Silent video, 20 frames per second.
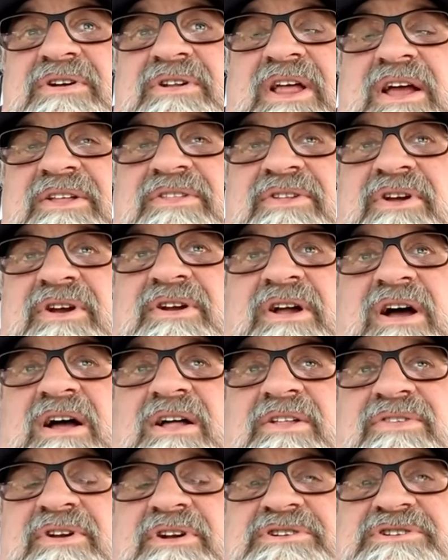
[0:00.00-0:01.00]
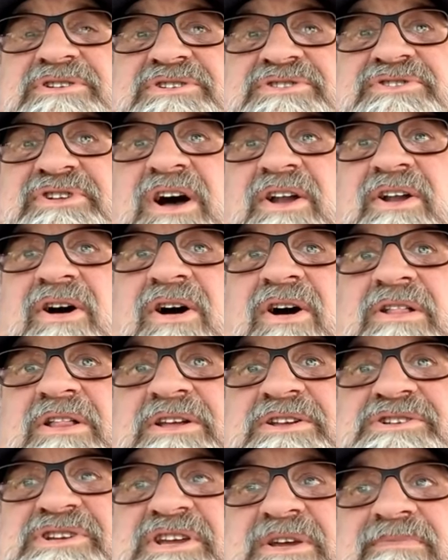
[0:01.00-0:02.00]
Like they're just not
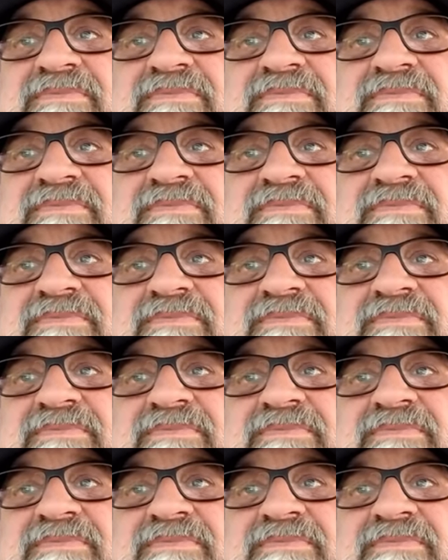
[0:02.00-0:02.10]
hauling cheap